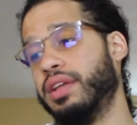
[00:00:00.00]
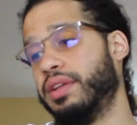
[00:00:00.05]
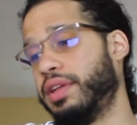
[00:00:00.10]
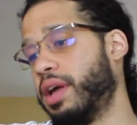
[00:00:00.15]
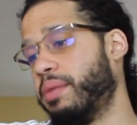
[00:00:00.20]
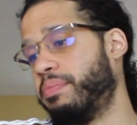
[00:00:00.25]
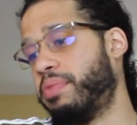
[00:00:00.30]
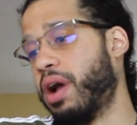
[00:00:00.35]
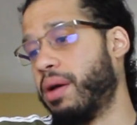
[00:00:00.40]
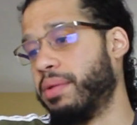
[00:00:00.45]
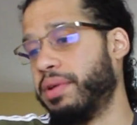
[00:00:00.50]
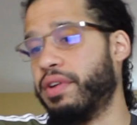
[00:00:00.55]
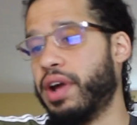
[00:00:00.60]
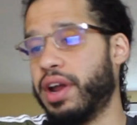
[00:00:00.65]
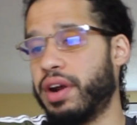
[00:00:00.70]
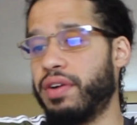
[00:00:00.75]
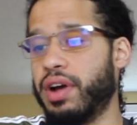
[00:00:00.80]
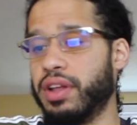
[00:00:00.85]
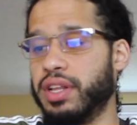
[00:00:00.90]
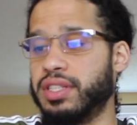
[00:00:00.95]
Yeah, probably
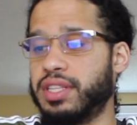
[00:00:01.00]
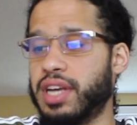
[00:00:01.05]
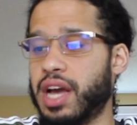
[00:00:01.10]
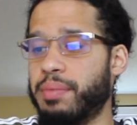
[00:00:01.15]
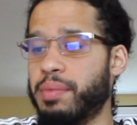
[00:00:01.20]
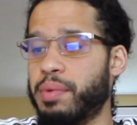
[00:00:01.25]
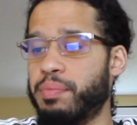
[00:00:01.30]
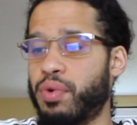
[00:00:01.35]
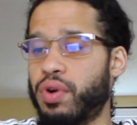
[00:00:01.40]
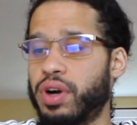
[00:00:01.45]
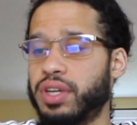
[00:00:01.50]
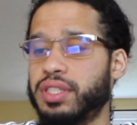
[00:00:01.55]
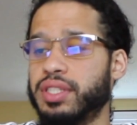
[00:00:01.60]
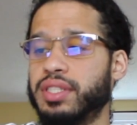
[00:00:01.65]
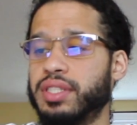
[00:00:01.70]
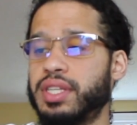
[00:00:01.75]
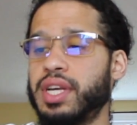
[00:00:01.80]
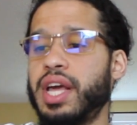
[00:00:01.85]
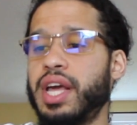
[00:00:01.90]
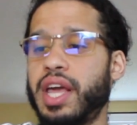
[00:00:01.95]
right around the time of
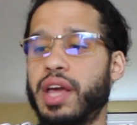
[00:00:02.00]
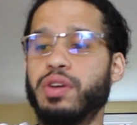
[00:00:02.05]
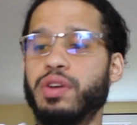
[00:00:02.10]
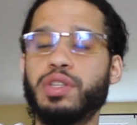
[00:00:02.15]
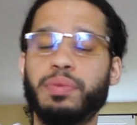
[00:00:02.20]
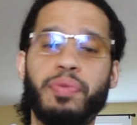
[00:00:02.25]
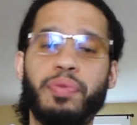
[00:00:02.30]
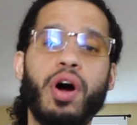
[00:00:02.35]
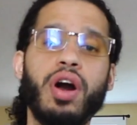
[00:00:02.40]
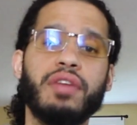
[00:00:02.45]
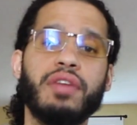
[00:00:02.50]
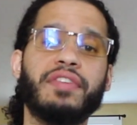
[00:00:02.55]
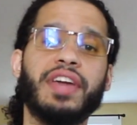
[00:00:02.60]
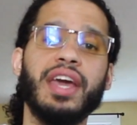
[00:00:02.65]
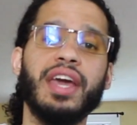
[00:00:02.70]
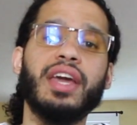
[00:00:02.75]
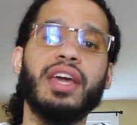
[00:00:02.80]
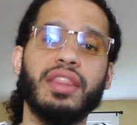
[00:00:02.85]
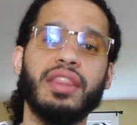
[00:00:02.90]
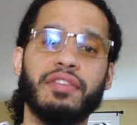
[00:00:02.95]
abortions. It was a part of
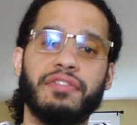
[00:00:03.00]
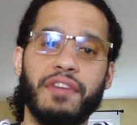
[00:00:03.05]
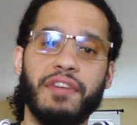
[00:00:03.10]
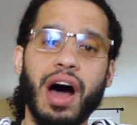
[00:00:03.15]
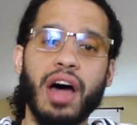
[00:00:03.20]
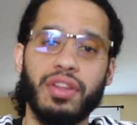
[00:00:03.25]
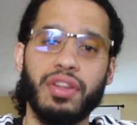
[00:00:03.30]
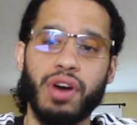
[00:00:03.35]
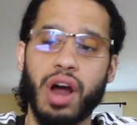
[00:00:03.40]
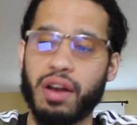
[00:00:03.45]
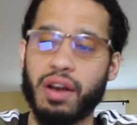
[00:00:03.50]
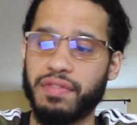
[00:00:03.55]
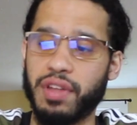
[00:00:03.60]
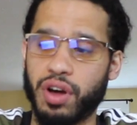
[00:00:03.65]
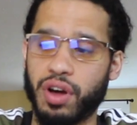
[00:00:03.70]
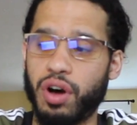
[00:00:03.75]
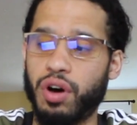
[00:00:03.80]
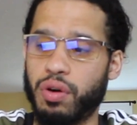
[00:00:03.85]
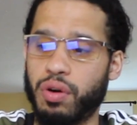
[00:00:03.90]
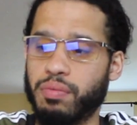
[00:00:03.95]
kicking the father out of
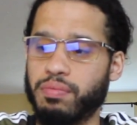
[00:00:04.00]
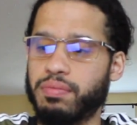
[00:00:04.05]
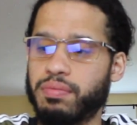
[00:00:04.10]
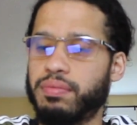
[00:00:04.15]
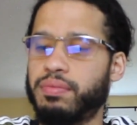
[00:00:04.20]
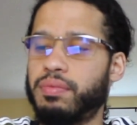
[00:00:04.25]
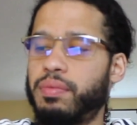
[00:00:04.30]
the home.